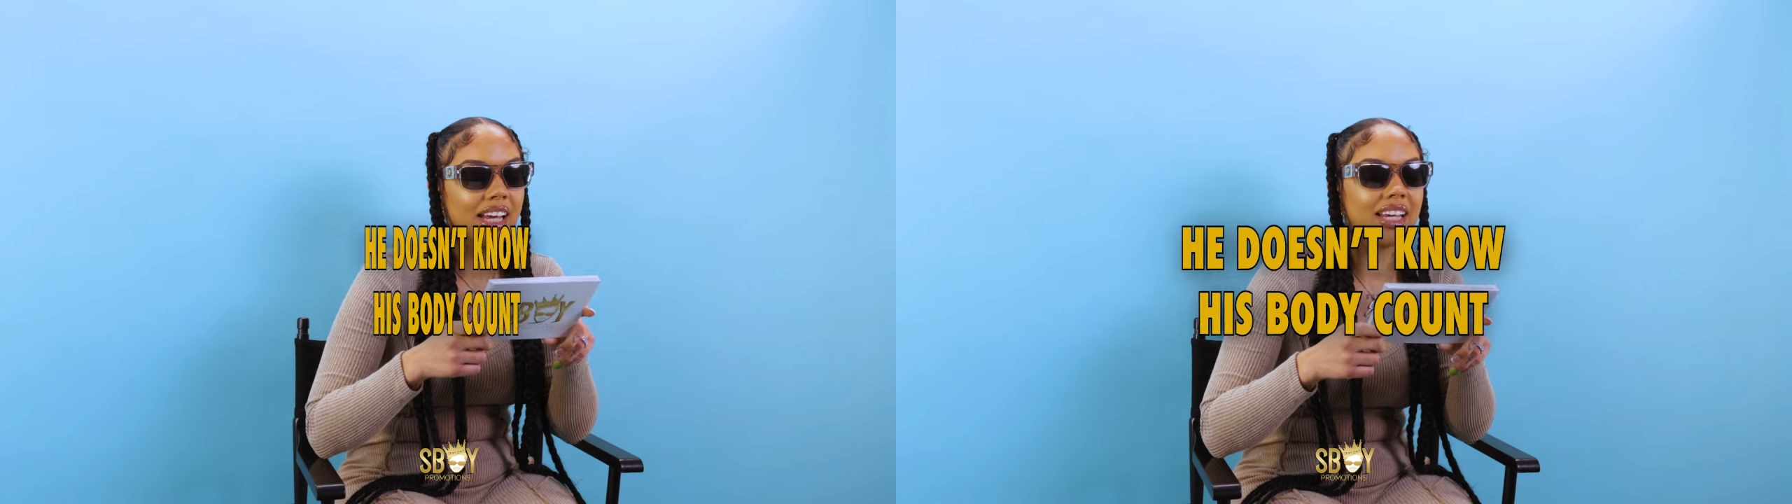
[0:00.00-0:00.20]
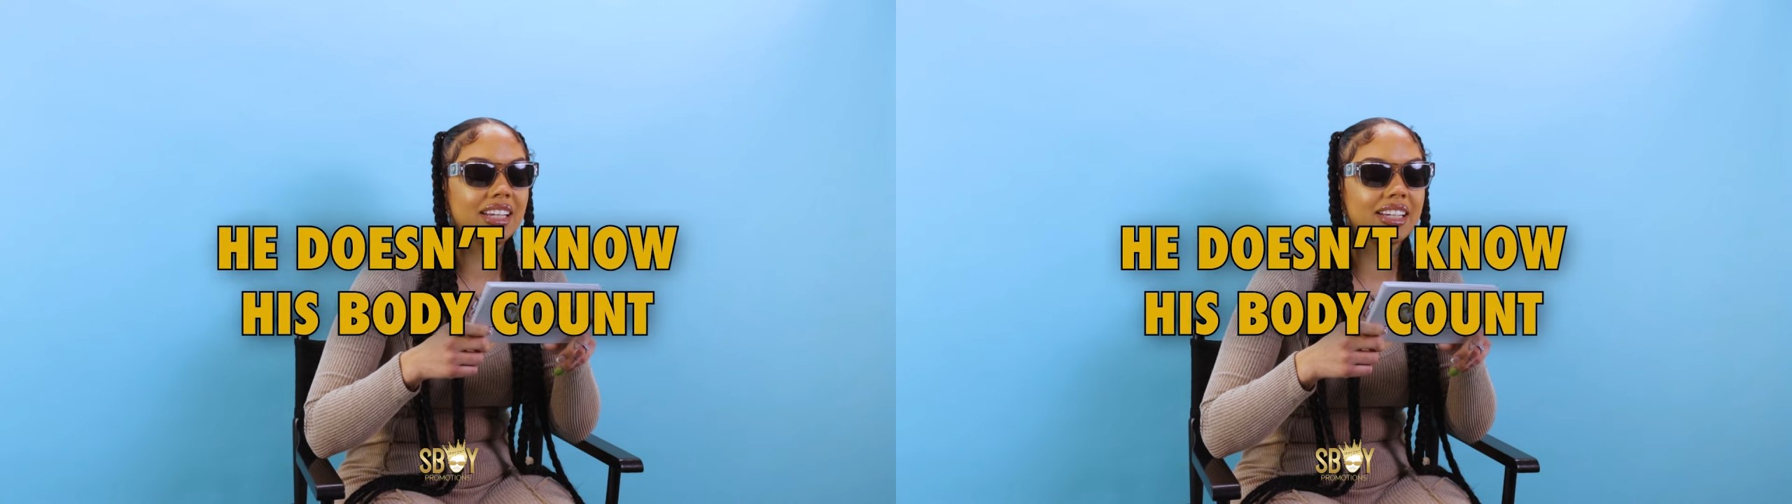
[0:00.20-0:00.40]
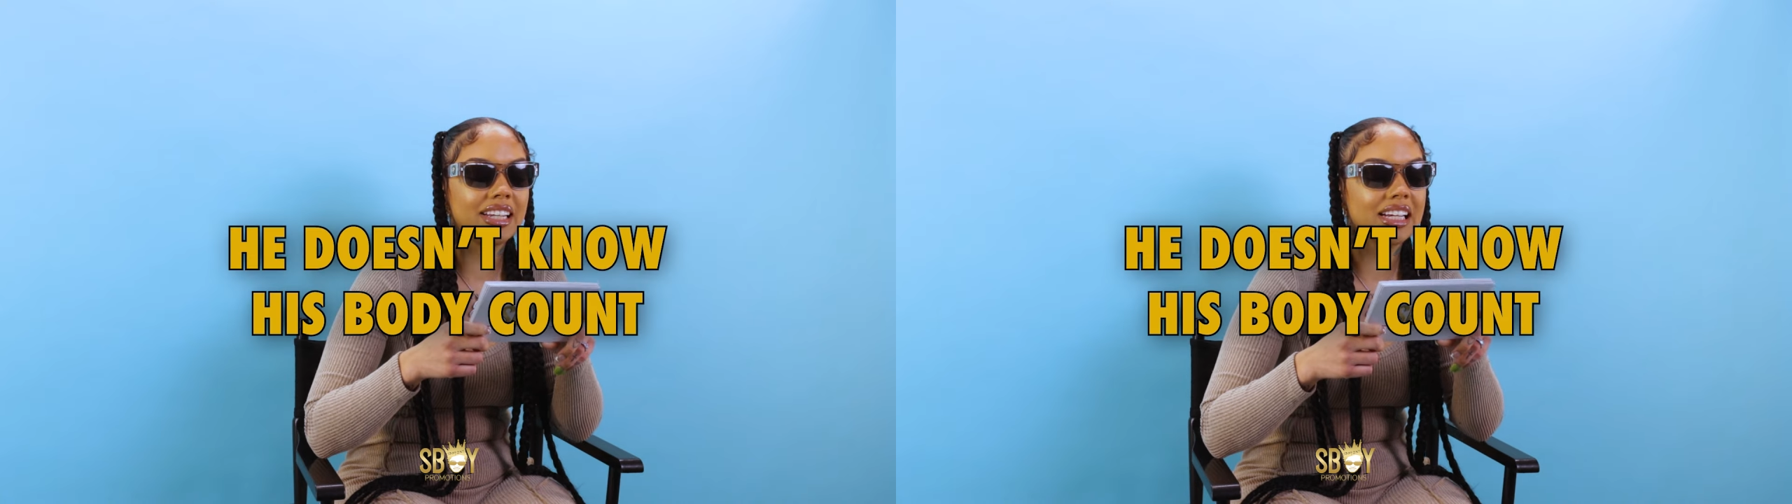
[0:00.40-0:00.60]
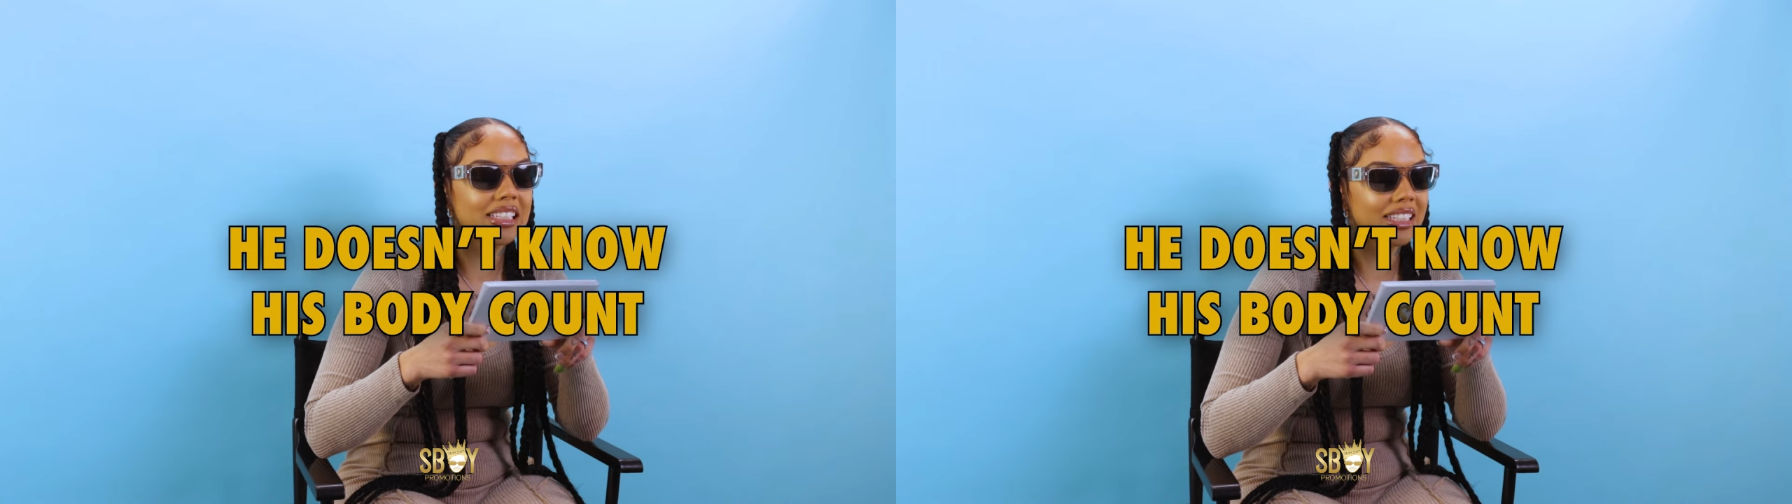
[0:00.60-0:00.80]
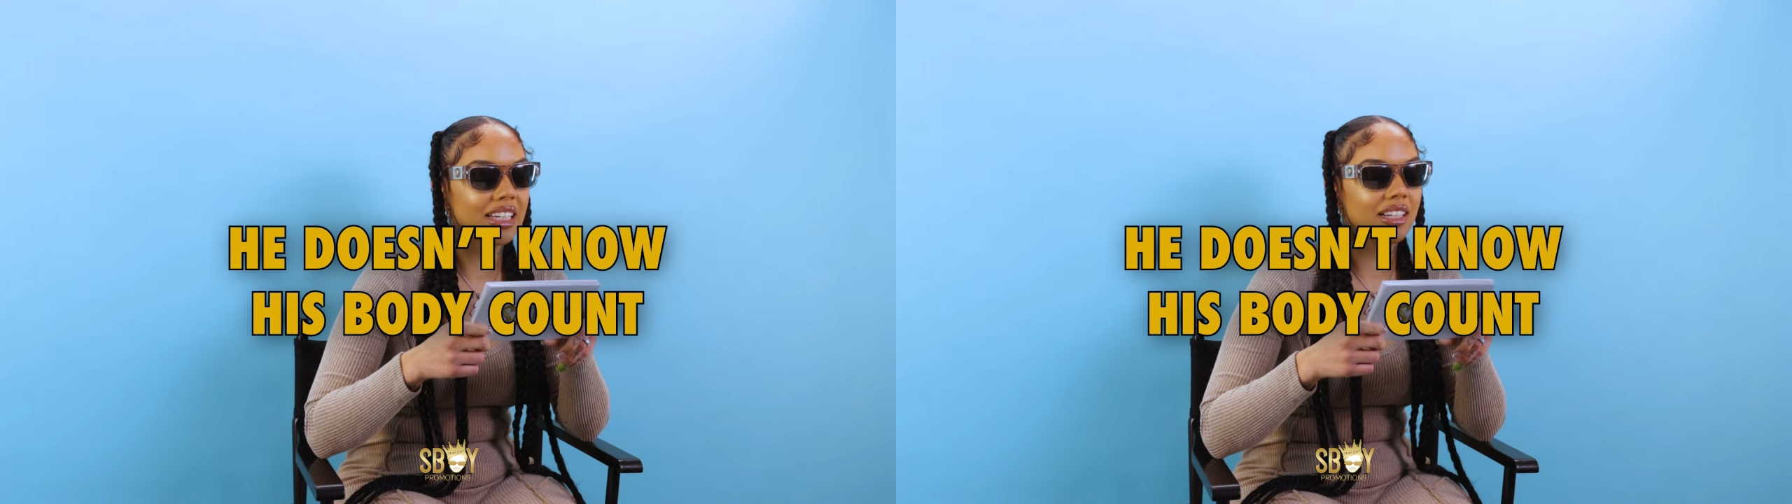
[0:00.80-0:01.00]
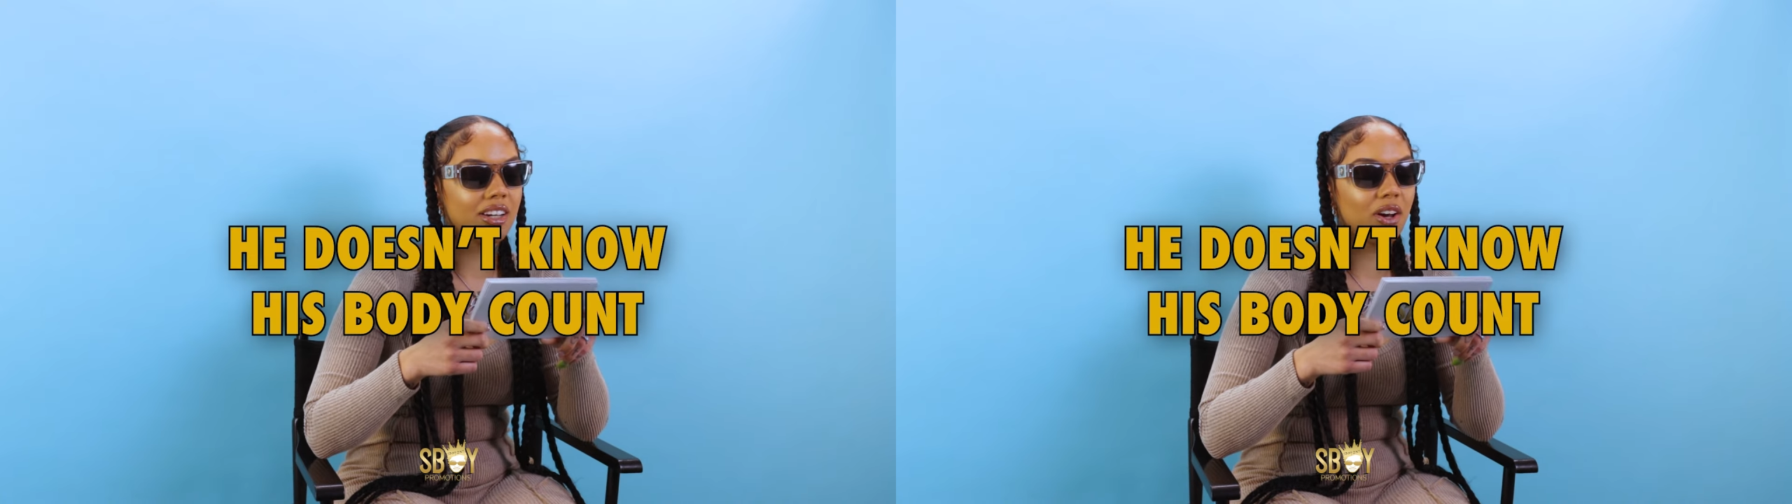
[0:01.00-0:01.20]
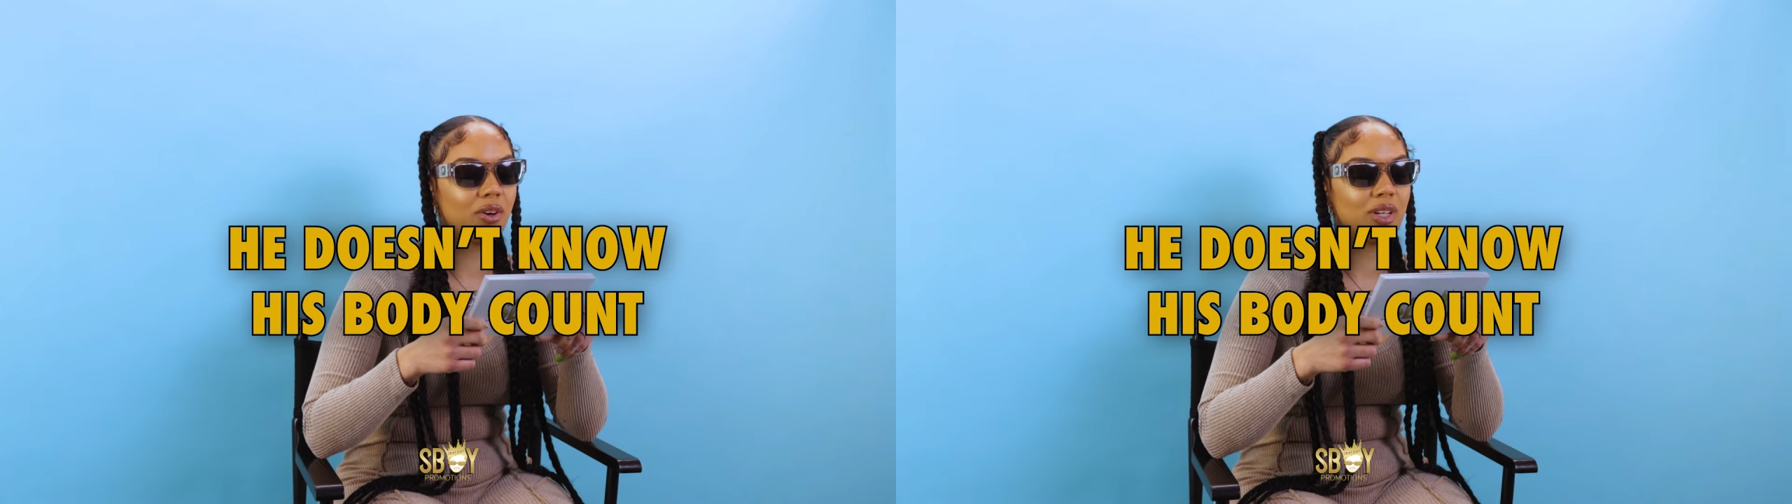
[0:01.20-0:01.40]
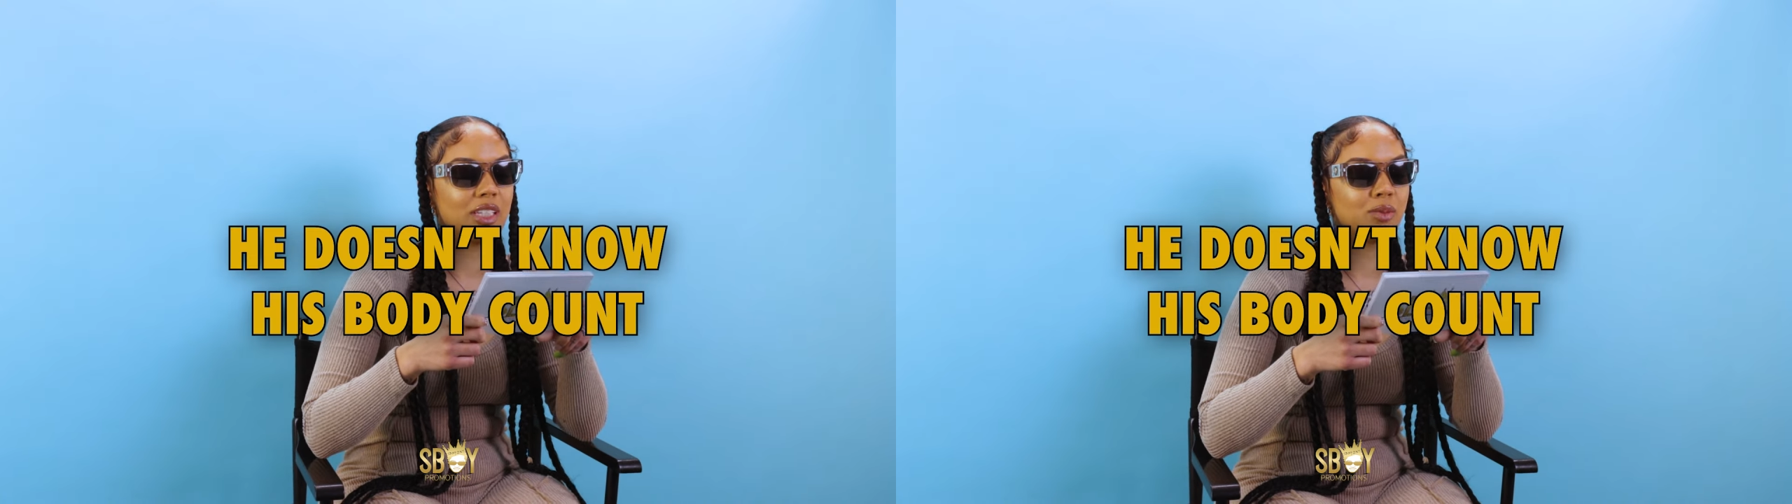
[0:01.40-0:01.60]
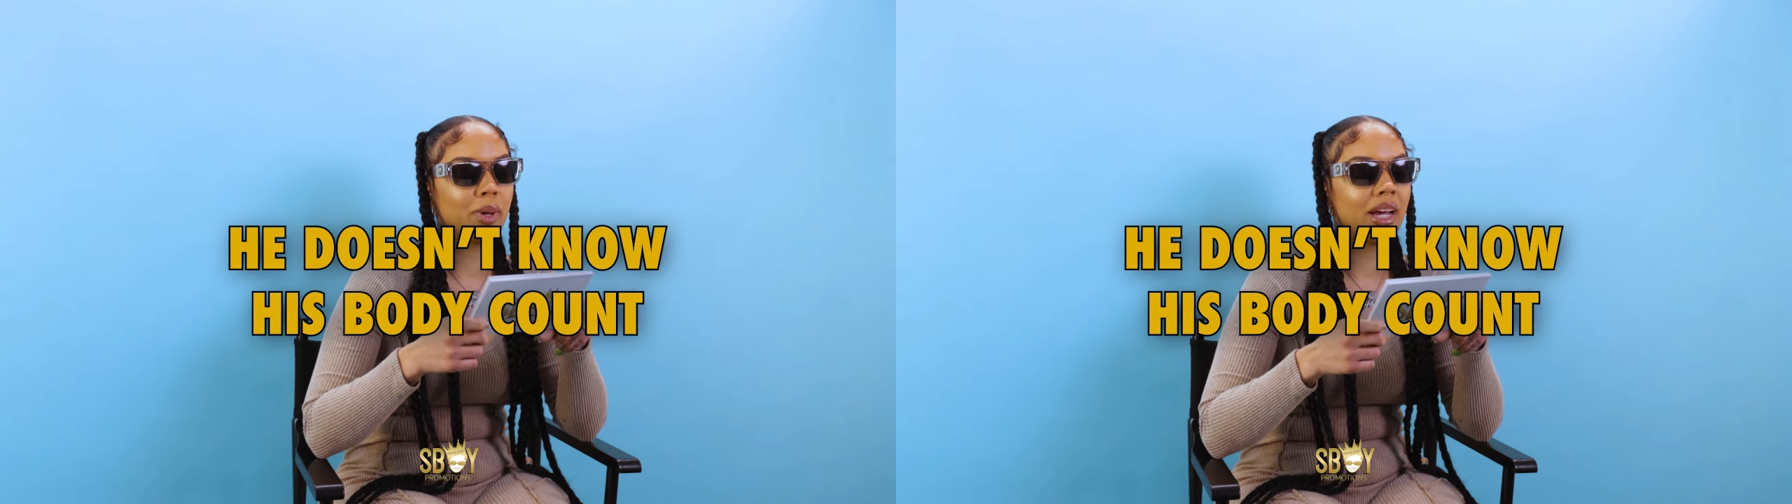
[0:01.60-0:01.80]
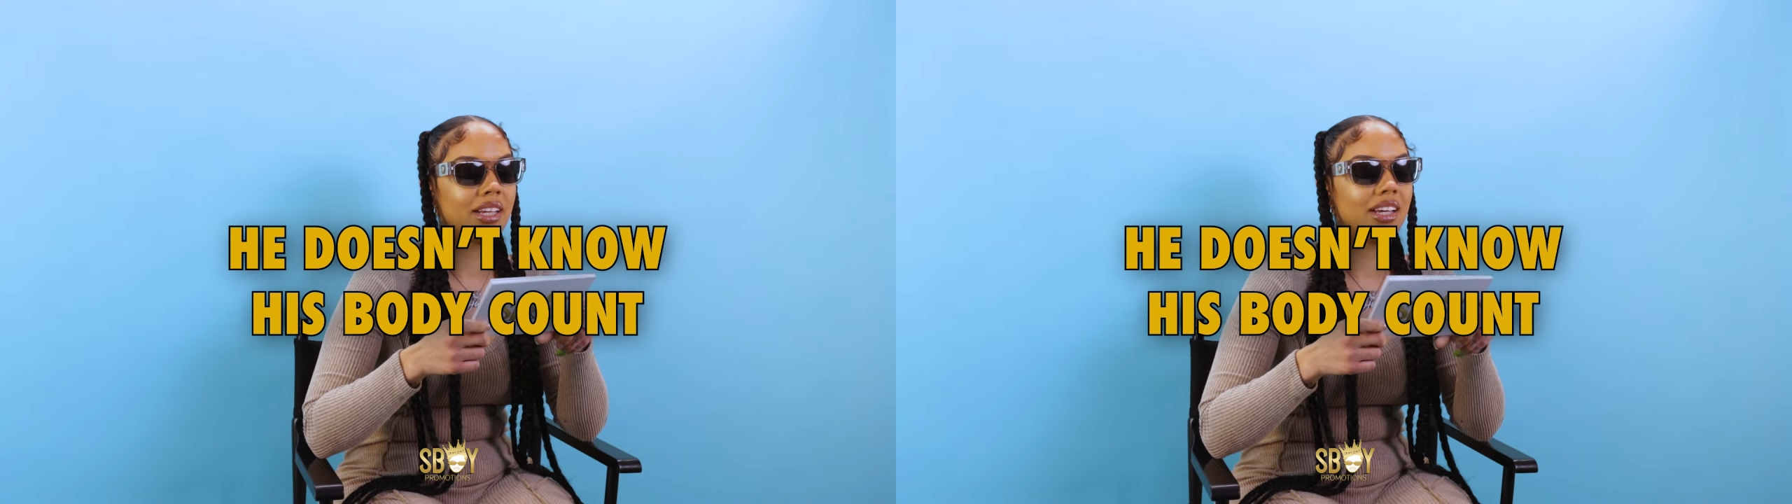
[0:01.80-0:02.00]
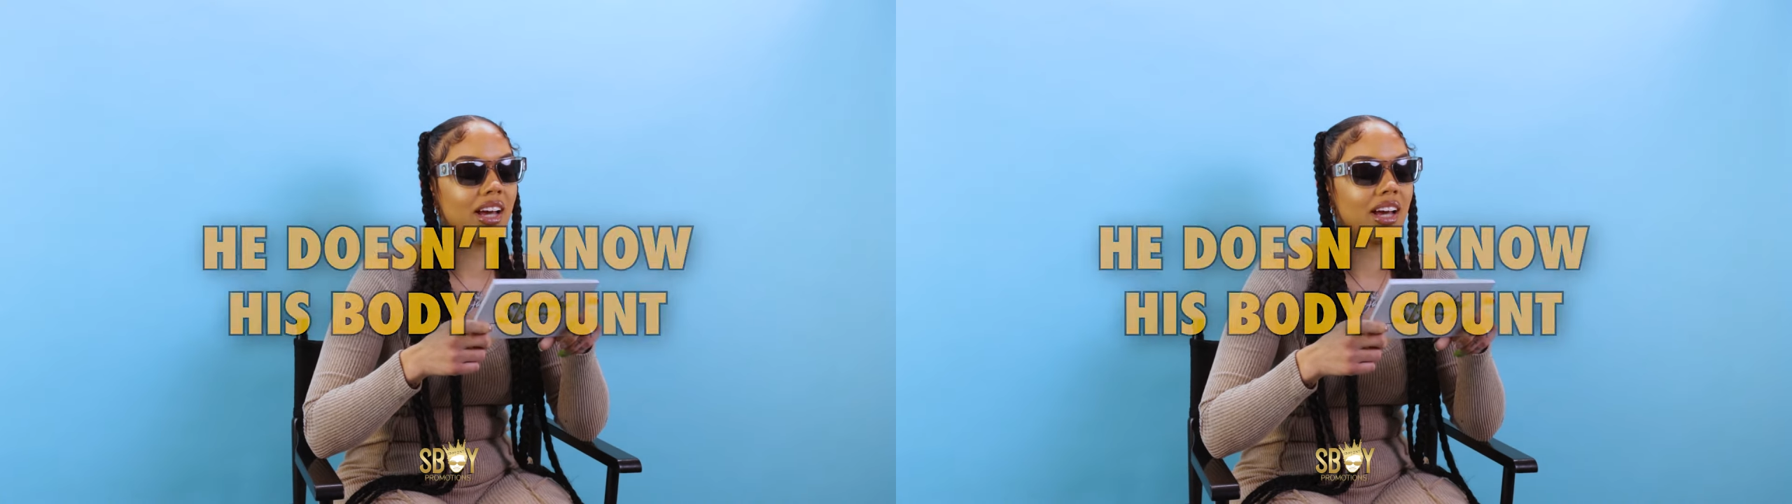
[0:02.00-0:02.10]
He doesn't know his body